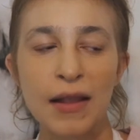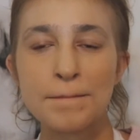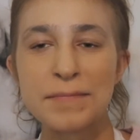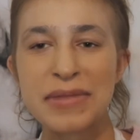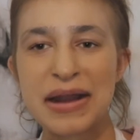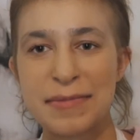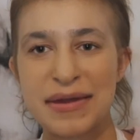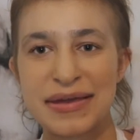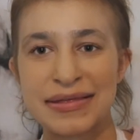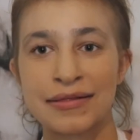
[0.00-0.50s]

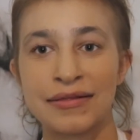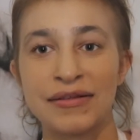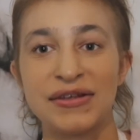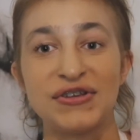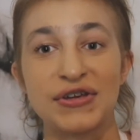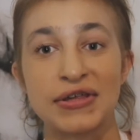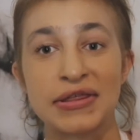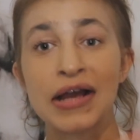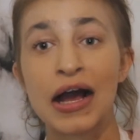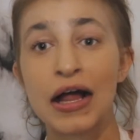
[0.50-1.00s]
But I basically
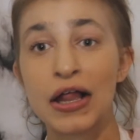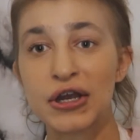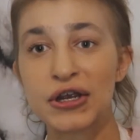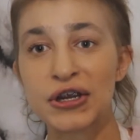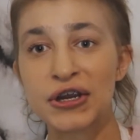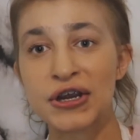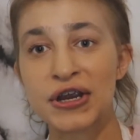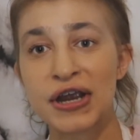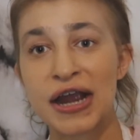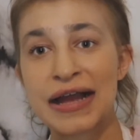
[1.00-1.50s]
just color
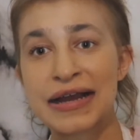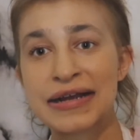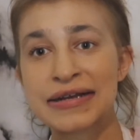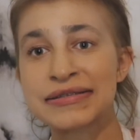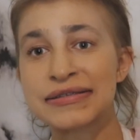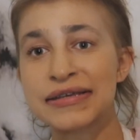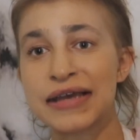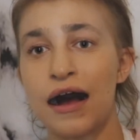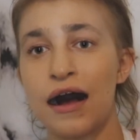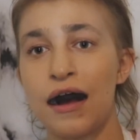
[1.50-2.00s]

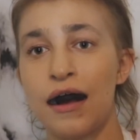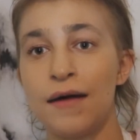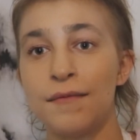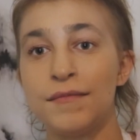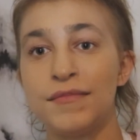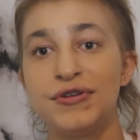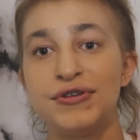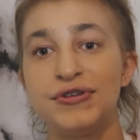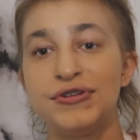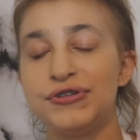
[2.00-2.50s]
correct,
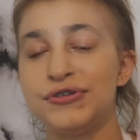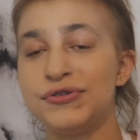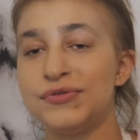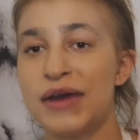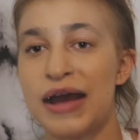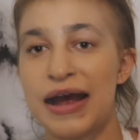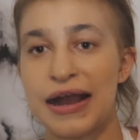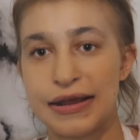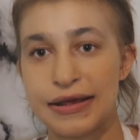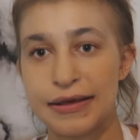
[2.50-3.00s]
do
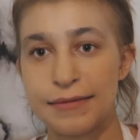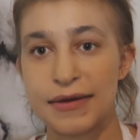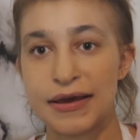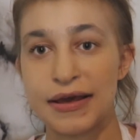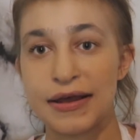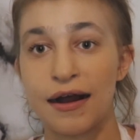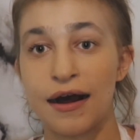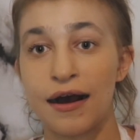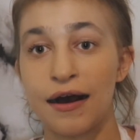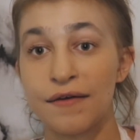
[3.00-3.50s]
any
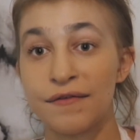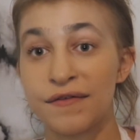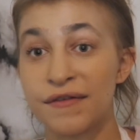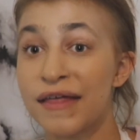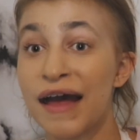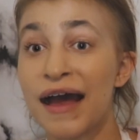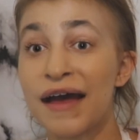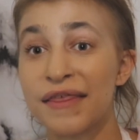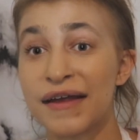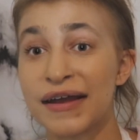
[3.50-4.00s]
bit of
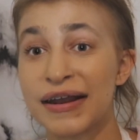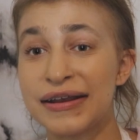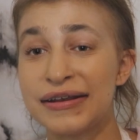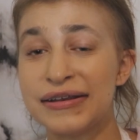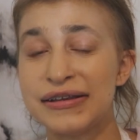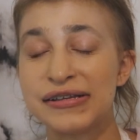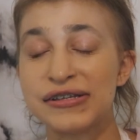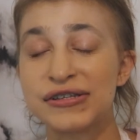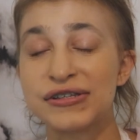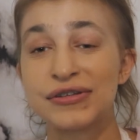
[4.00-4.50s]
that I
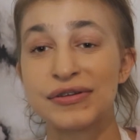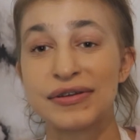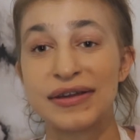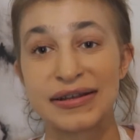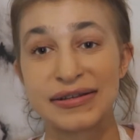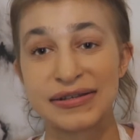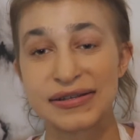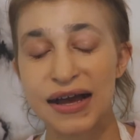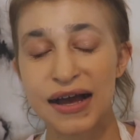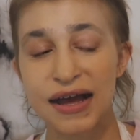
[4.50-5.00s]
need to
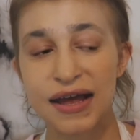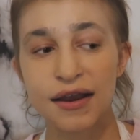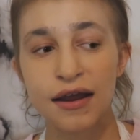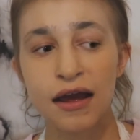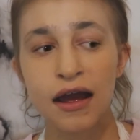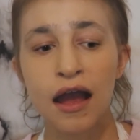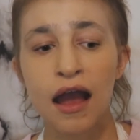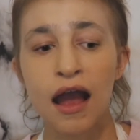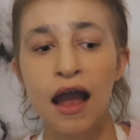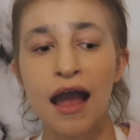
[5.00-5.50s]
get done,
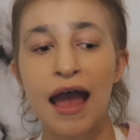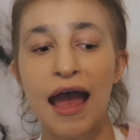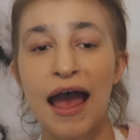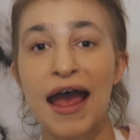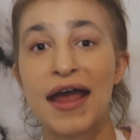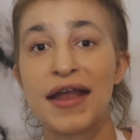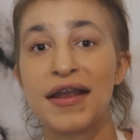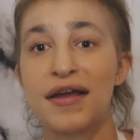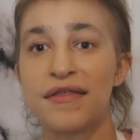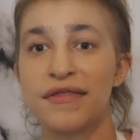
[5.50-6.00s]

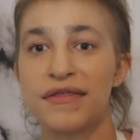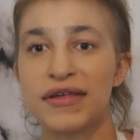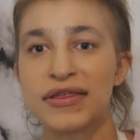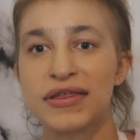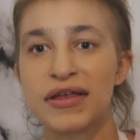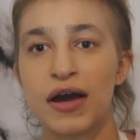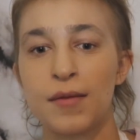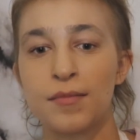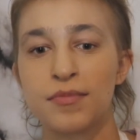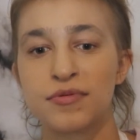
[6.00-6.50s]
and
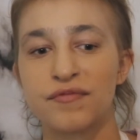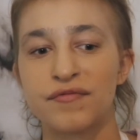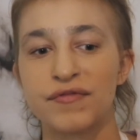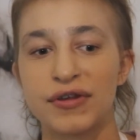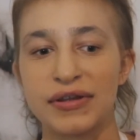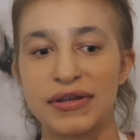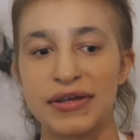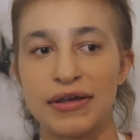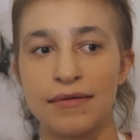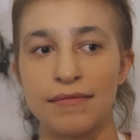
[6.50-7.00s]
this helps
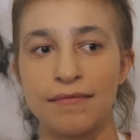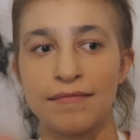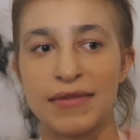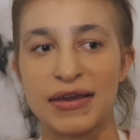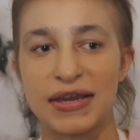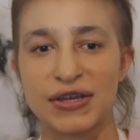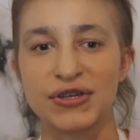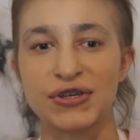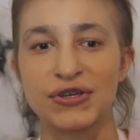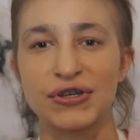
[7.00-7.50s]
really
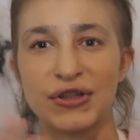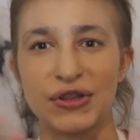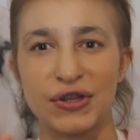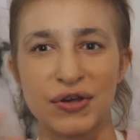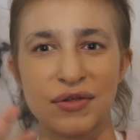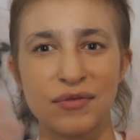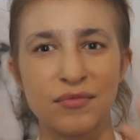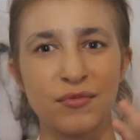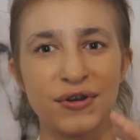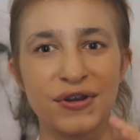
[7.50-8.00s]
make sure it
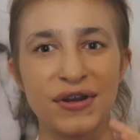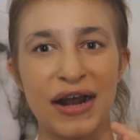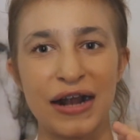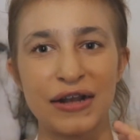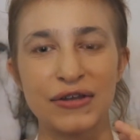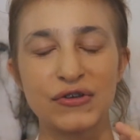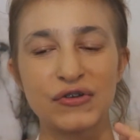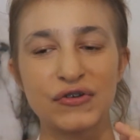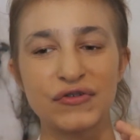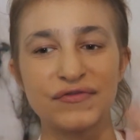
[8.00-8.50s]
looks more
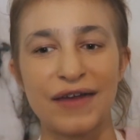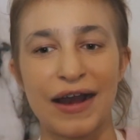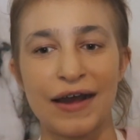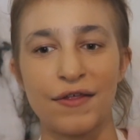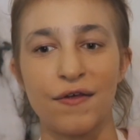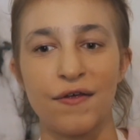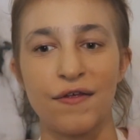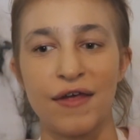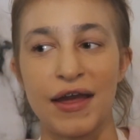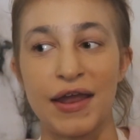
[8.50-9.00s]
natural
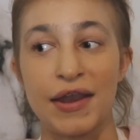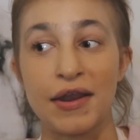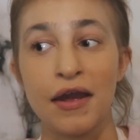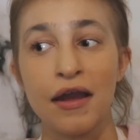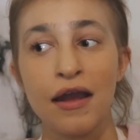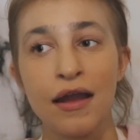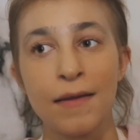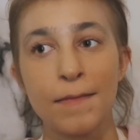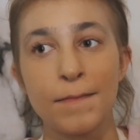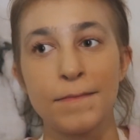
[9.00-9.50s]
rather than
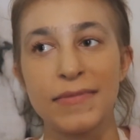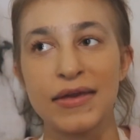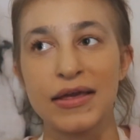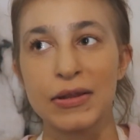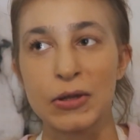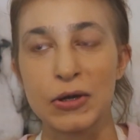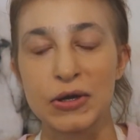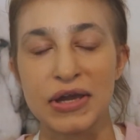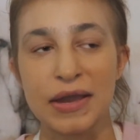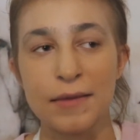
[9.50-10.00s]
me
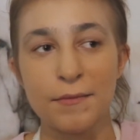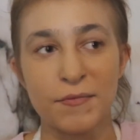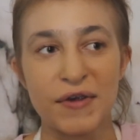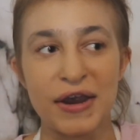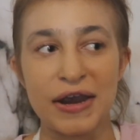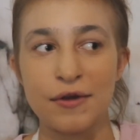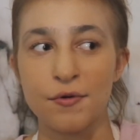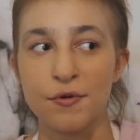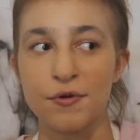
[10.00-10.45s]
looking bright